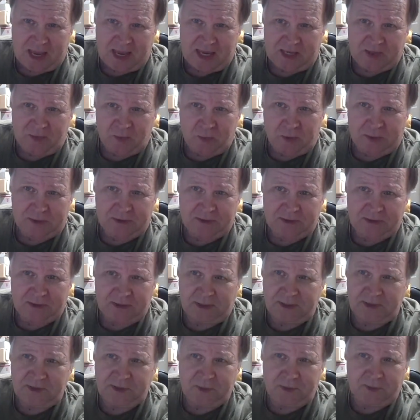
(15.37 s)
And one
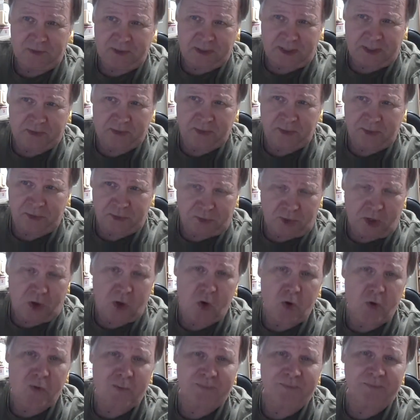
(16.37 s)
says to the other, You
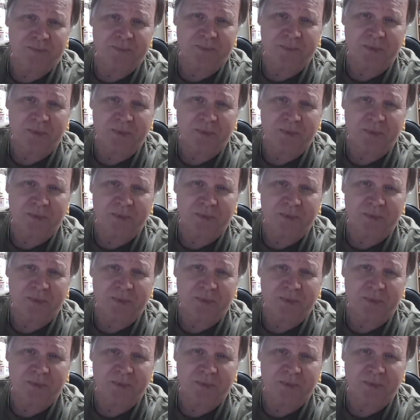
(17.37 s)
know,